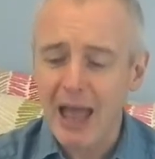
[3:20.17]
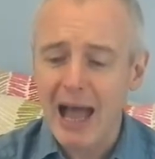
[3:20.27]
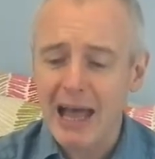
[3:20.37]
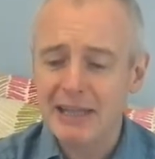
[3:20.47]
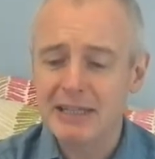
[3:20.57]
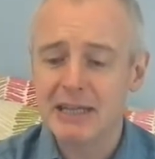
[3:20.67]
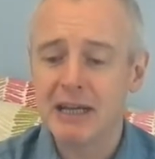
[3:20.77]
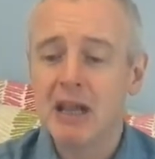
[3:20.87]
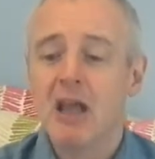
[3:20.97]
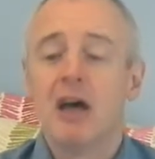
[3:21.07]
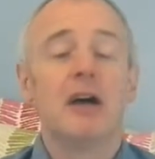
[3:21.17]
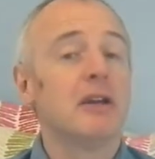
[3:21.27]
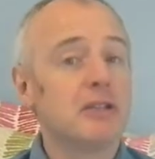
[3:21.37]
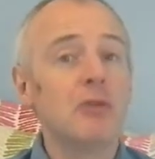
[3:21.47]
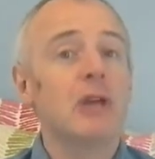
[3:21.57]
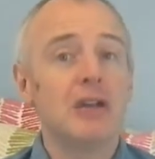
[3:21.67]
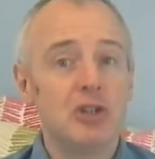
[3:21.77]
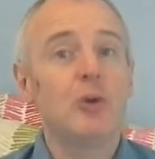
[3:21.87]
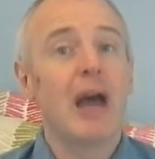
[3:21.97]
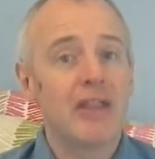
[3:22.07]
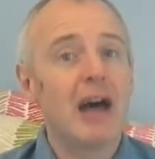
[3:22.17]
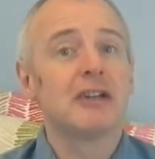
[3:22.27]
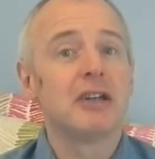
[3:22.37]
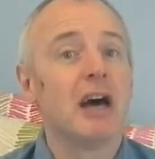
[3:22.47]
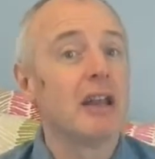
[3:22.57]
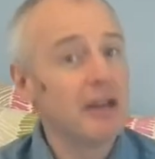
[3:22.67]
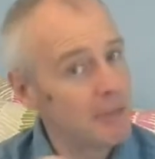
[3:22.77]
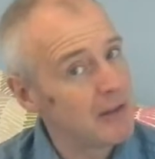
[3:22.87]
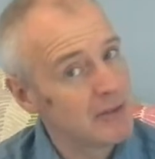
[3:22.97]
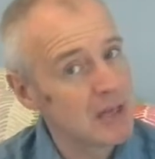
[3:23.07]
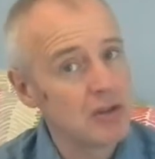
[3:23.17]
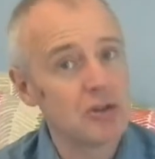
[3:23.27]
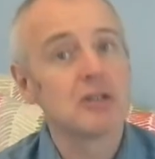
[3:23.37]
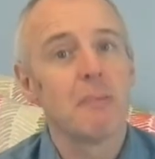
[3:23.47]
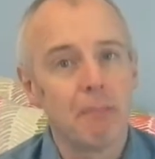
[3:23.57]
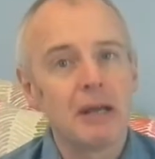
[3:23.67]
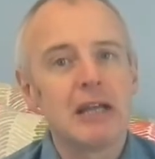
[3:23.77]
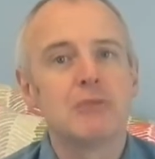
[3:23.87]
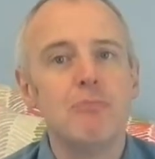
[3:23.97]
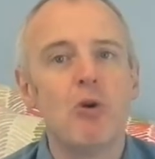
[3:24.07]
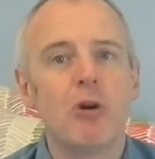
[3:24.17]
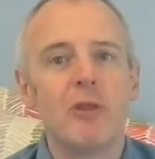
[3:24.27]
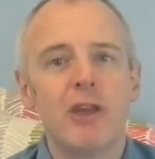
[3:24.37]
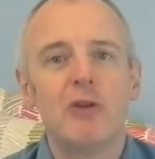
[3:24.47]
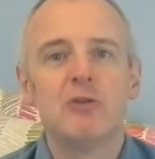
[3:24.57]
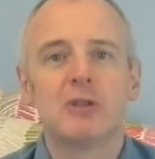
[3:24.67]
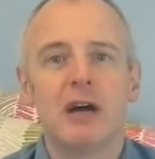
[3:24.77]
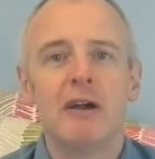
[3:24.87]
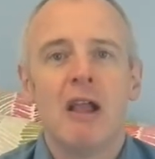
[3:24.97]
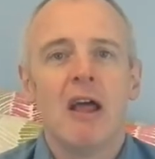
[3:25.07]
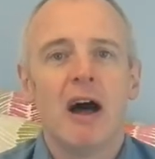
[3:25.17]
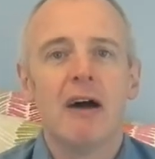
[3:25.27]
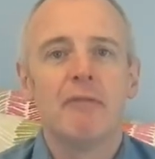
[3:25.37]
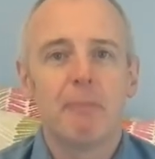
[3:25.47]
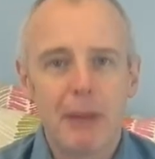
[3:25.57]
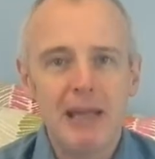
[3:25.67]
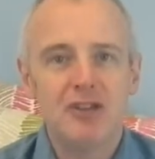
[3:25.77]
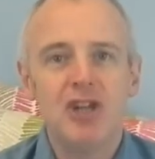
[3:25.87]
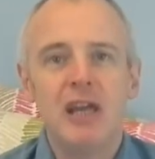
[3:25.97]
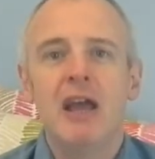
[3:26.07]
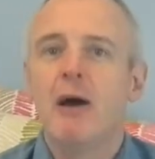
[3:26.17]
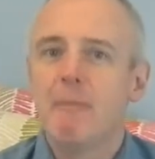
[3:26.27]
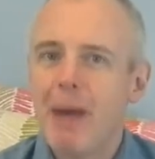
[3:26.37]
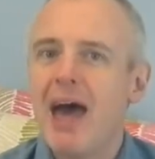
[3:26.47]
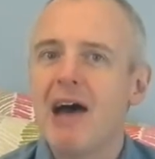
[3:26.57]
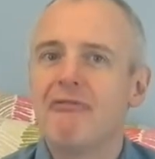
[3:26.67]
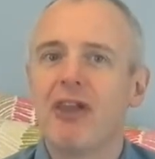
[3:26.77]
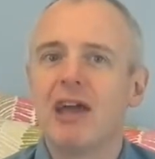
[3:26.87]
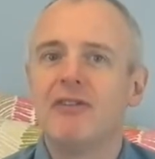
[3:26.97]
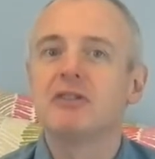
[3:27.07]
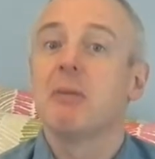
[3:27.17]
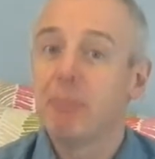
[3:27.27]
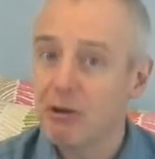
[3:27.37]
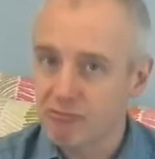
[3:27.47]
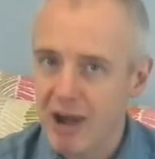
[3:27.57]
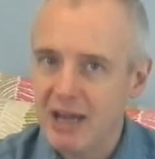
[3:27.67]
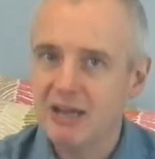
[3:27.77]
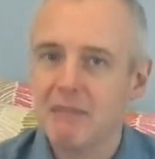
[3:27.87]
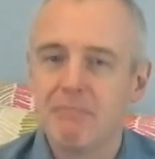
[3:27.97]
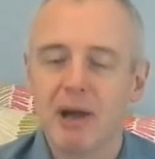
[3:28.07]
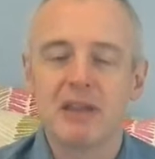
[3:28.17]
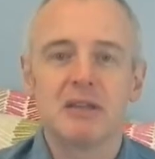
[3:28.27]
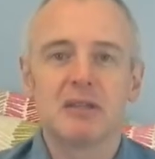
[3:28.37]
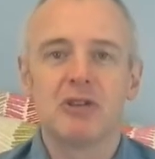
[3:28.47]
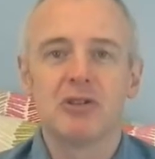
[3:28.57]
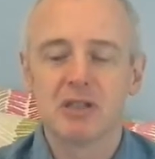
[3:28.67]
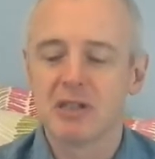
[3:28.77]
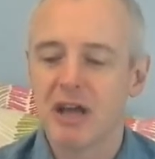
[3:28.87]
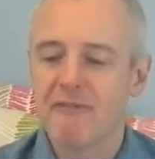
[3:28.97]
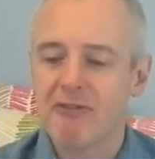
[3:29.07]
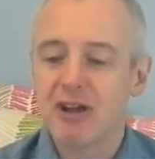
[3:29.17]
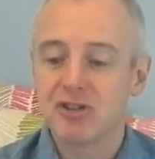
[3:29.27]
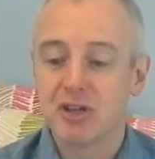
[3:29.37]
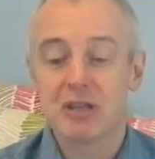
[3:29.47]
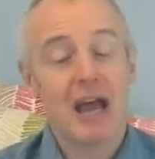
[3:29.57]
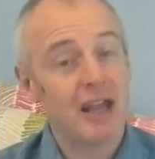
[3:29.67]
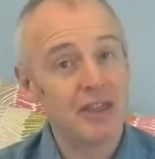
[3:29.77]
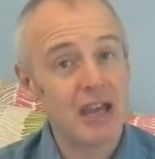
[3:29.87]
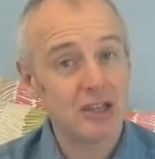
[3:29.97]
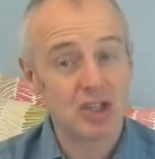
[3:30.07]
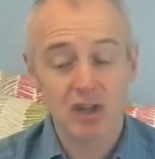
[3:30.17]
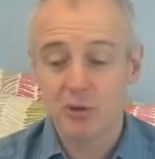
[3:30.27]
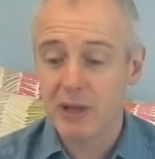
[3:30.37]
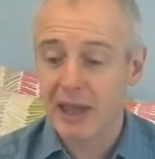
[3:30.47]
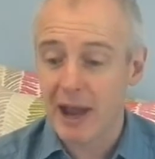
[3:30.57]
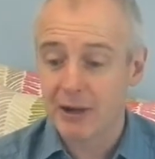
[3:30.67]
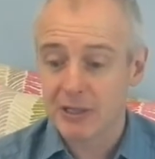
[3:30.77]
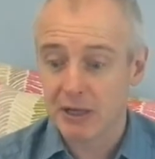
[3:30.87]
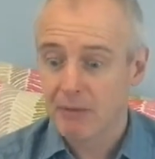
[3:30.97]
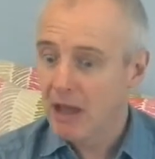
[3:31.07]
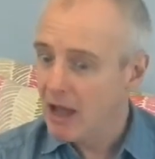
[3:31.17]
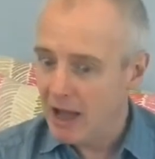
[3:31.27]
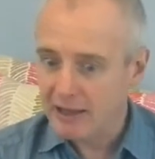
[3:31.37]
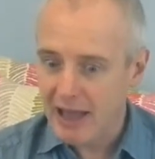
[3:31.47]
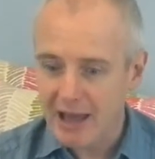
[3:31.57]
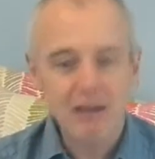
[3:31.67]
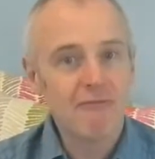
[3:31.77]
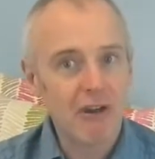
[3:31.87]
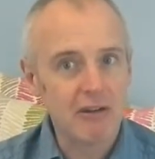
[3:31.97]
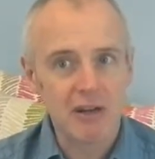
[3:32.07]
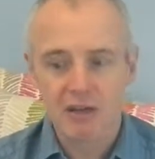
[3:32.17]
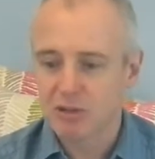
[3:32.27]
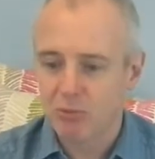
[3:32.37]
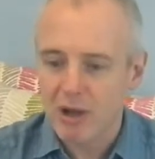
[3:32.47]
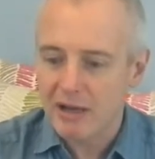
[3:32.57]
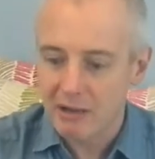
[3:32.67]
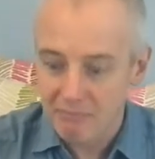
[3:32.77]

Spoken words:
And so, yes, you get that a little bit of citrus, but it's more on those the peachy pear flavours, but reined in by the citrus freshness and that stony character. Again, very nice wine.